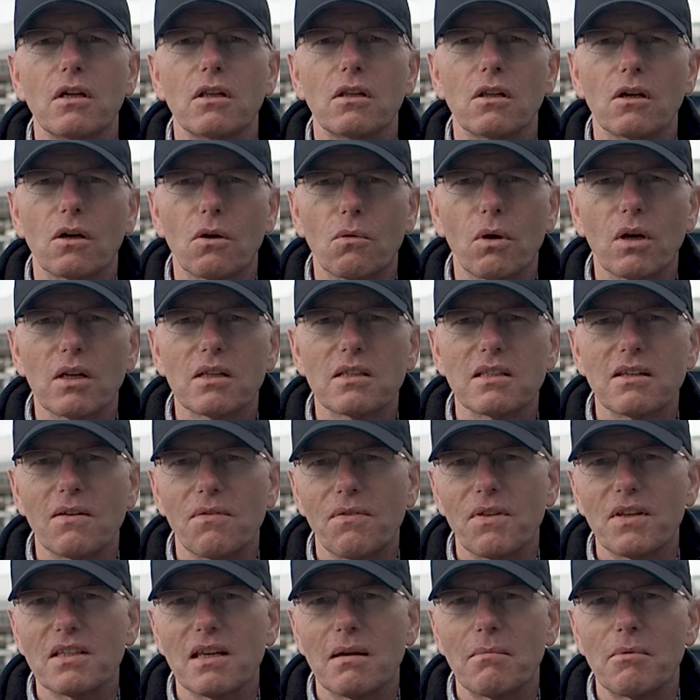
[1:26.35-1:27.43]
the quality of
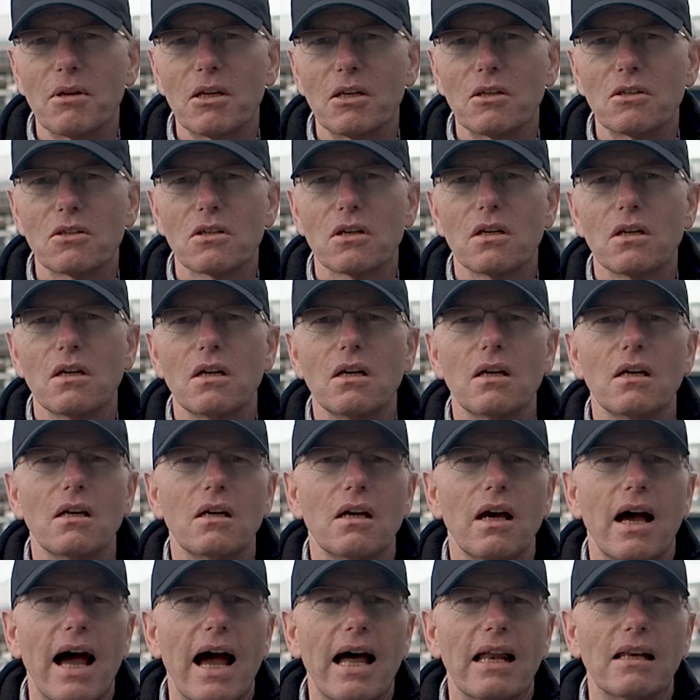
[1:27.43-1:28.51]
this image
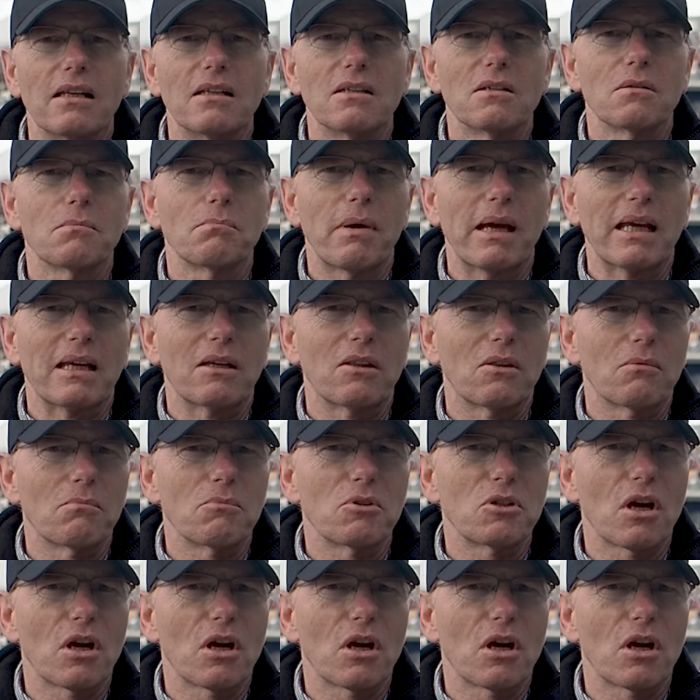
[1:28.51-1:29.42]
and make them